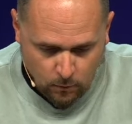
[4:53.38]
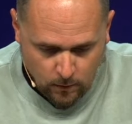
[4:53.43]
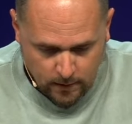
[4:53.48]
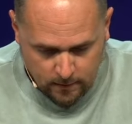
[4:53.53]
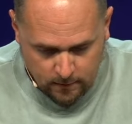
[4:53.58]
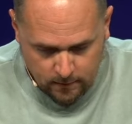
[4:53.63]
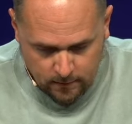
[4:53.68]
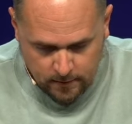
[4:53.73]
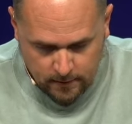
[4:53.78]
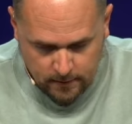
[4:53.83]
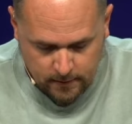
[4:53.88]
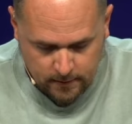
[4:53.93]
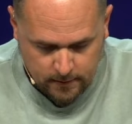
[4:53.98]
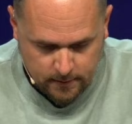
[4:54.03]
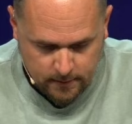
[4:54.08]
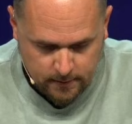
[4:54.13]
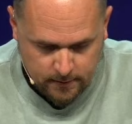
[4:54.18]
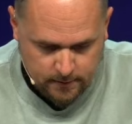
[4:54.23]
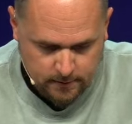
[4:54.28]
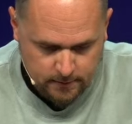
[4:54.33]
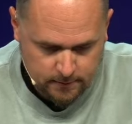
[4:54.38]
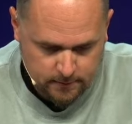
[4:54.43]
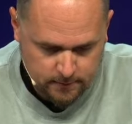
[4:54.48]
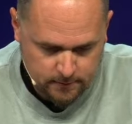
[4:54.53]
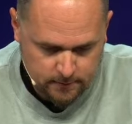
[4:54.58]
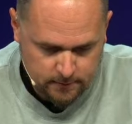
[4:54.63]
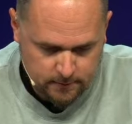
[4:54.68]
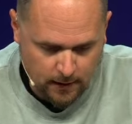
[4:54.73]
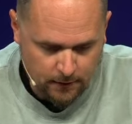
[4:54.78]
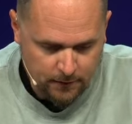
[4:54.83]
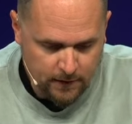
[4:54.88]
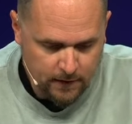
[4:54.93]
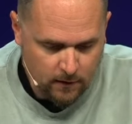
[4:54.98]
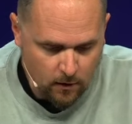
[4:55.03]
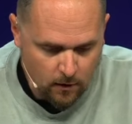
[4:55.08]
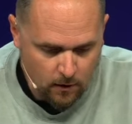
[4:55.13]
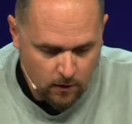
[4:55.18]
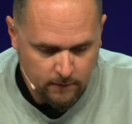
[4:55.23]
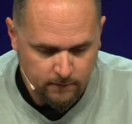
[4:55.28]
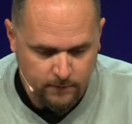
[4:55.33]
Well, I
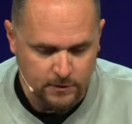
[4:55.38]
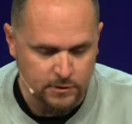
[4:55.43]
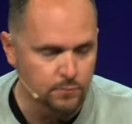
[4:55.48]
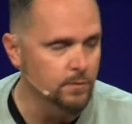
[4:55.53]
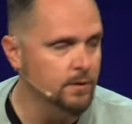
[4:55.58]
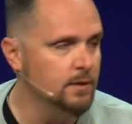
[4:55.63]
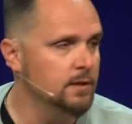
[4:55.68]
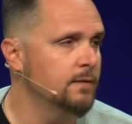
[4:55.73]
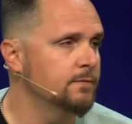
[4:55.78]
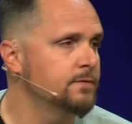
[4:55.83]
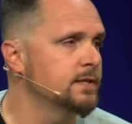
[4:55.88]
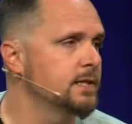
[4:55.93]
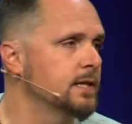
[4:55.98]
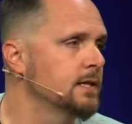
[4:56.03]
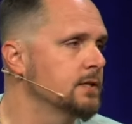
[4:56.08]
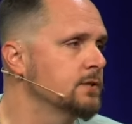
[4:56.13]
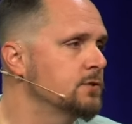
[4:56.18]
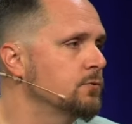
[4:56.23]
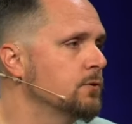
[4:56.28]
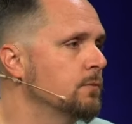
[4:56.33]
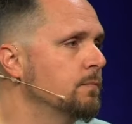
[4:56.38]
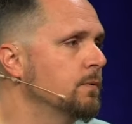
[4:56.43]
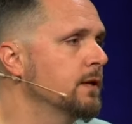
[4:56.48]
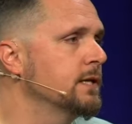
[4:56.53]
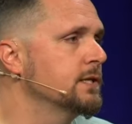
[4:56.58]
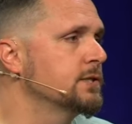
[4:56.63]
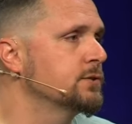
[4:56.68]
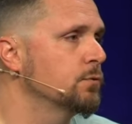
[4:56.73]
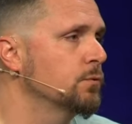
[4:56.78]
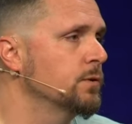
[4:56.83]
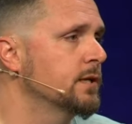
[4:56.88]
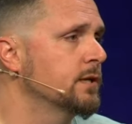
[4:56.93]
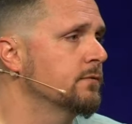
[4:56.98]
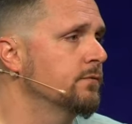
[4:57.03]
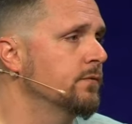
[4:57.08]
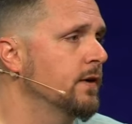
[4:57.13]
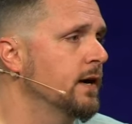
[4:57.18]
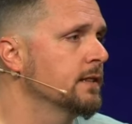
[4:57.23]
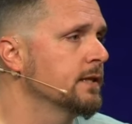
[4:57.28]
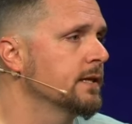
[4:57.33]
think all of us would love to get to a place where we
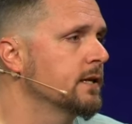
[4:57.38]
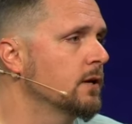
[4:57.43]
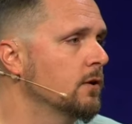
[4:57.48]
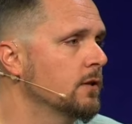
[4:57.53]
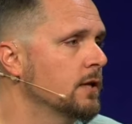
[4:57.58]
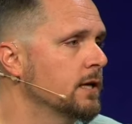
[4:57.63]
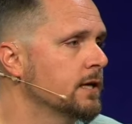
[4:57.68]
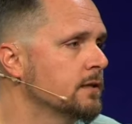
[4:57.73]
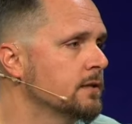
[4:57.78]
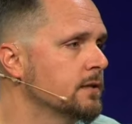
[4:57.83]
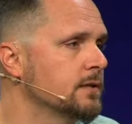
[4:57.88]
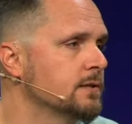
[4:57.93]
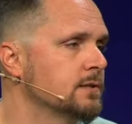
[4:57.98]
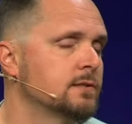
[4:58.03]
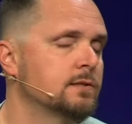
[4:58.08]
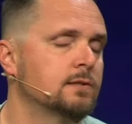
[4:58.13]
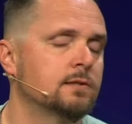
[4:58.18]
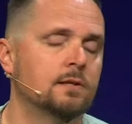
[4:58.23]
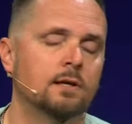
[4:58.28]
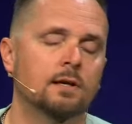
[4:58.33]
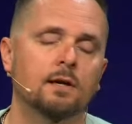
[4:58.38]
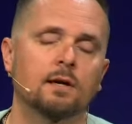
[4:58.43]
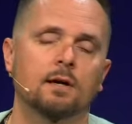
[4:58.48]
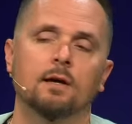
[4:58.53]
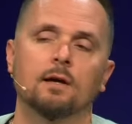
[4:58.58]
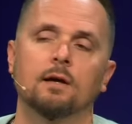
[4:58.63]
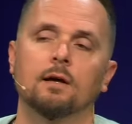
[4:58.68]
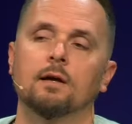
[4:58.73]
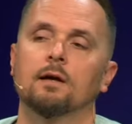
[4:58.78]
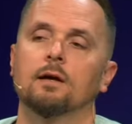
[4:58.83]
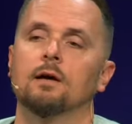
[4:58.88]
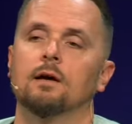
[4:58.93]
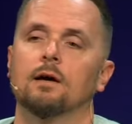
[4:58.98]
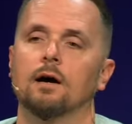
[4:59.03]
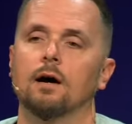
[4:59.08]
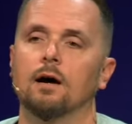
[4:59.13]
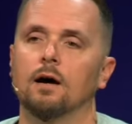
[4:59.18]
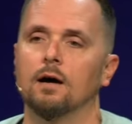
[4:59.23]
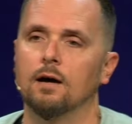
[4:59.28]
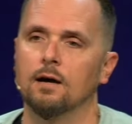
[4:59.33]
could finally go like this
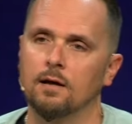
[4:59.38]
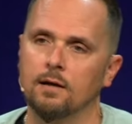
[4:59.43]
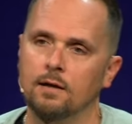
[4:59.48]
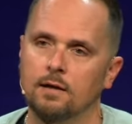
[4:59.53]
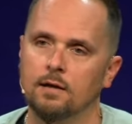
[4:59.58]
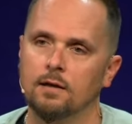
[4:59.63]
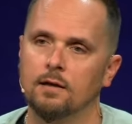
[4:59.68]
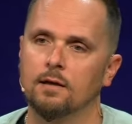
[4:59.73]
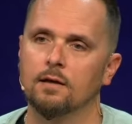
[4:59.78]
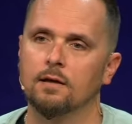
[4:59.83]
Ah,